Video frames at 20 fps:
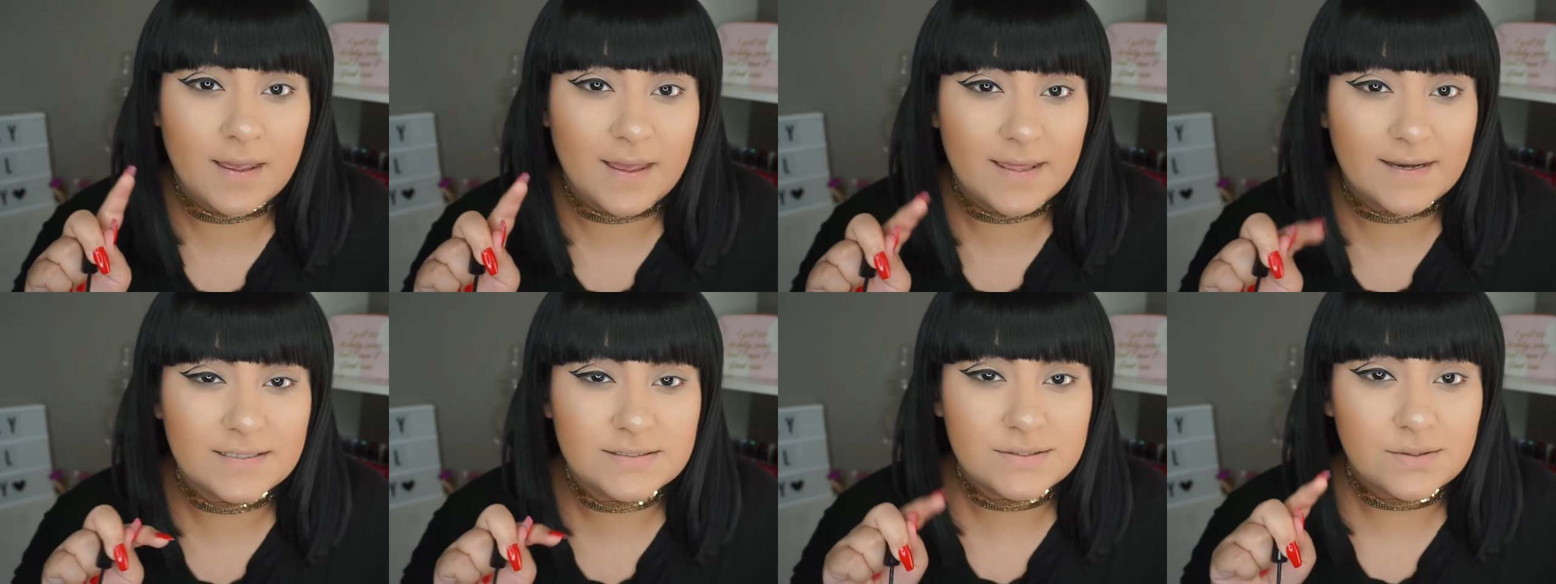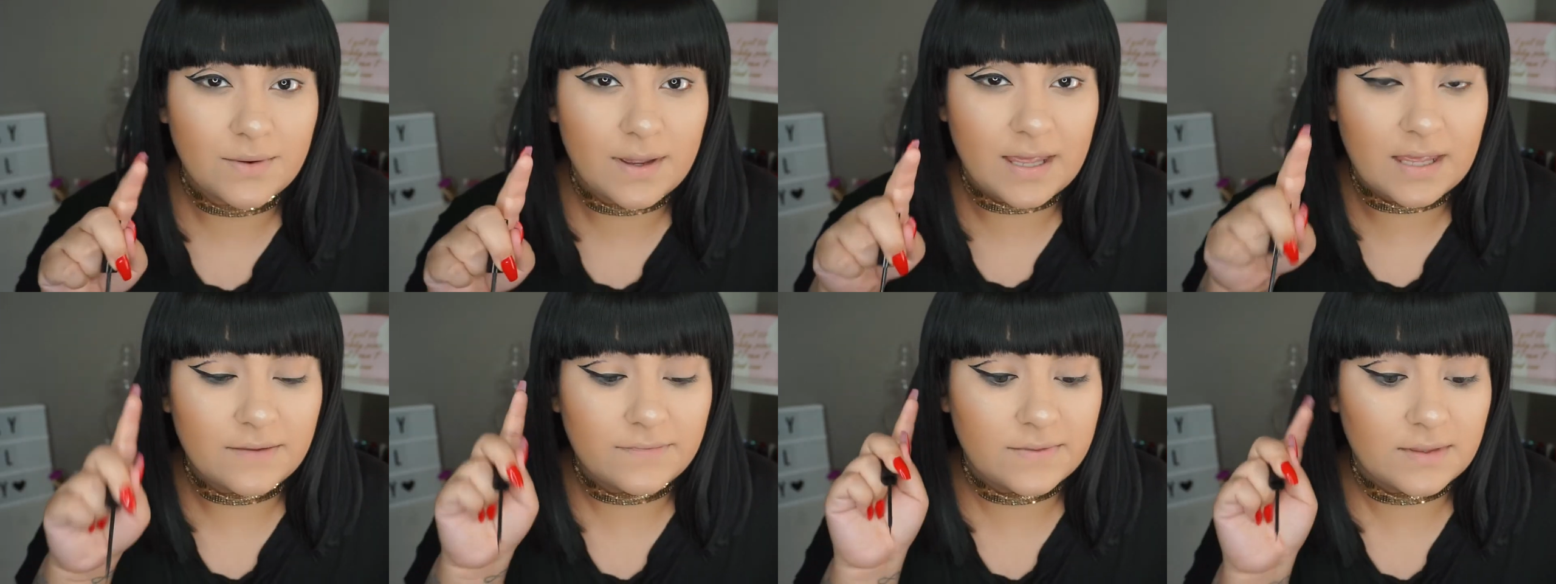And it's
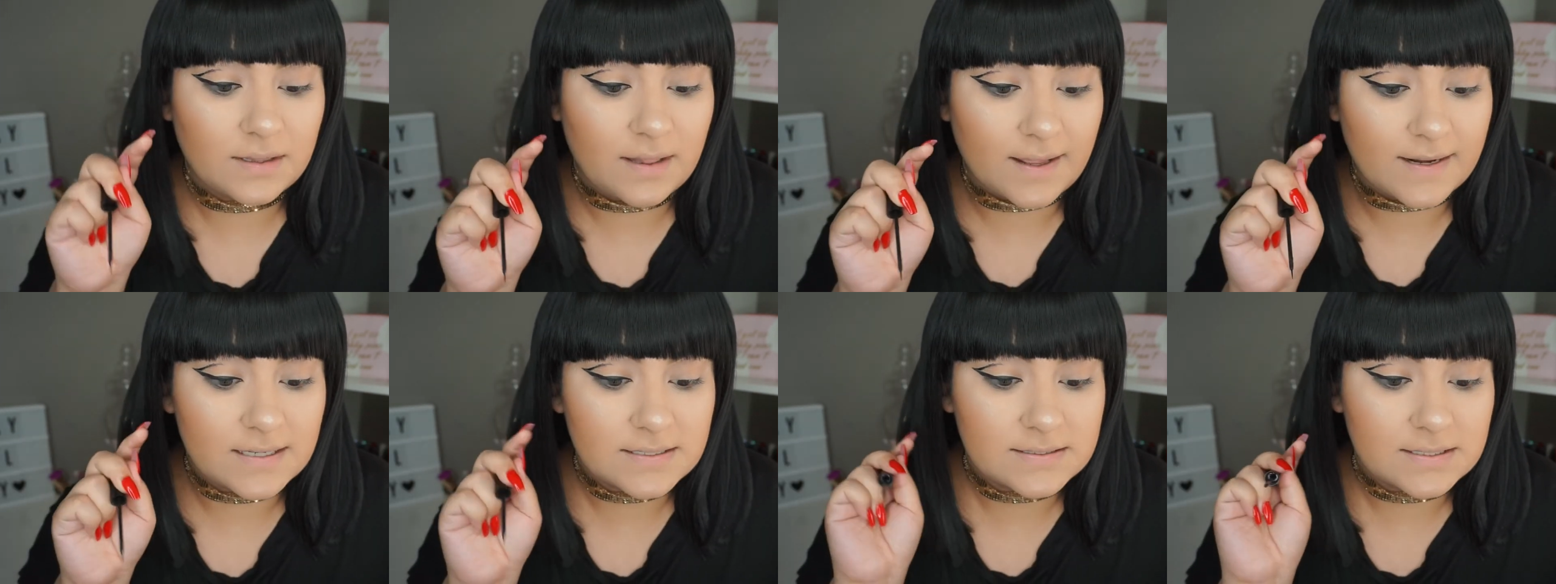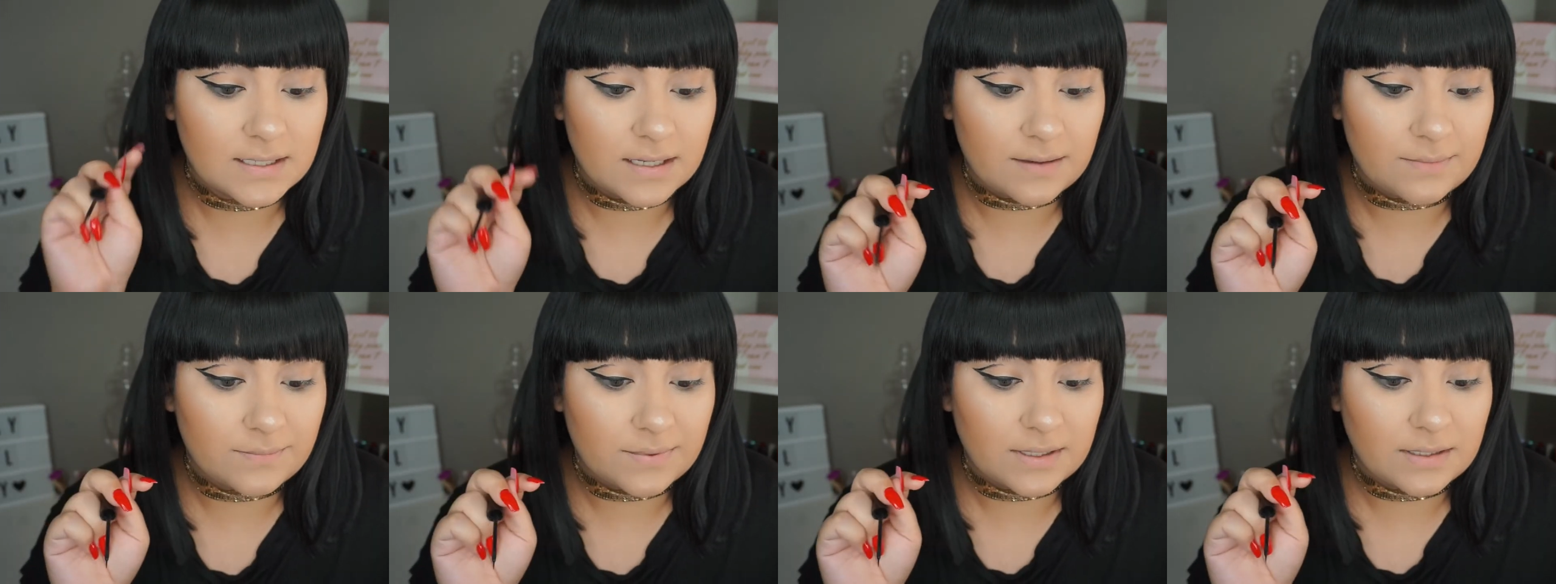okay if the line isn't
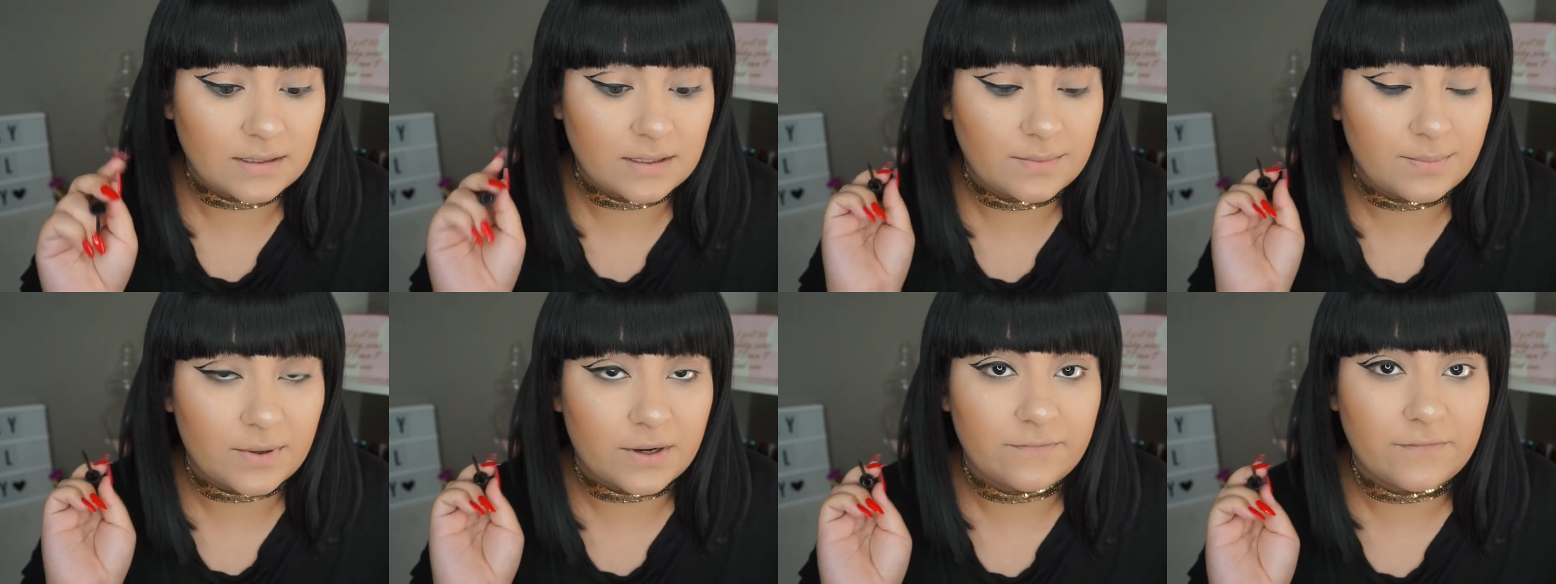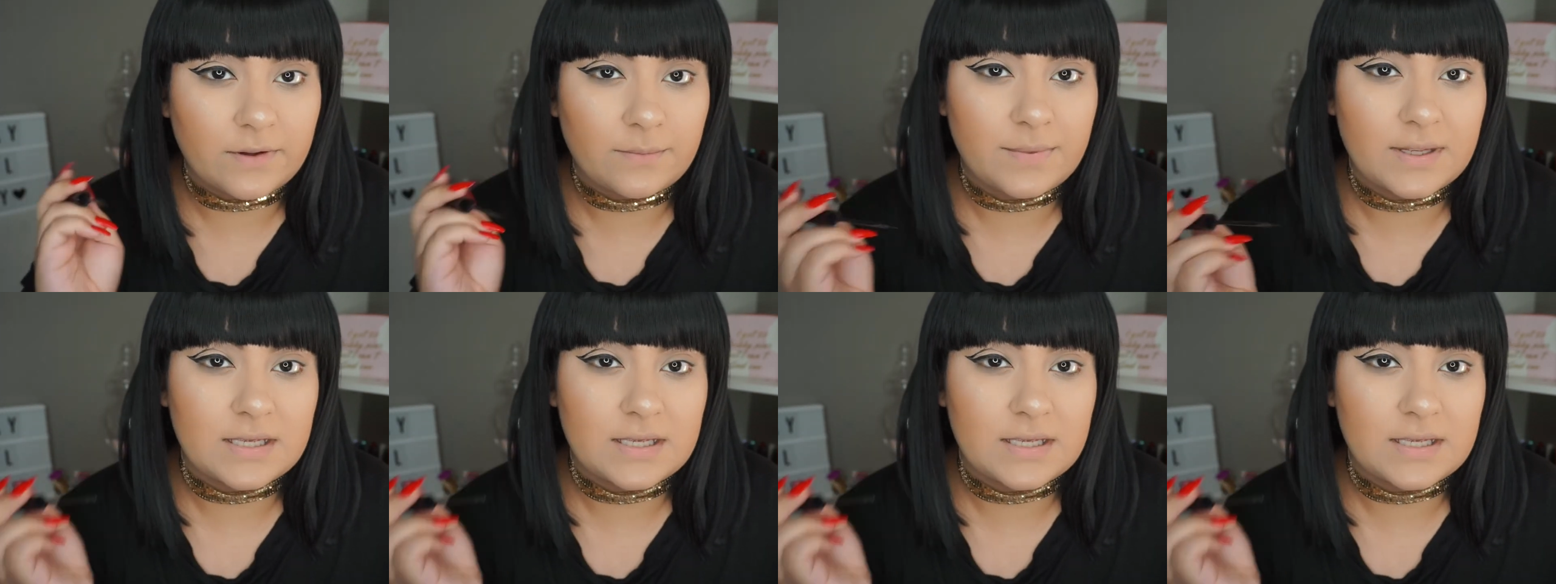completely perfect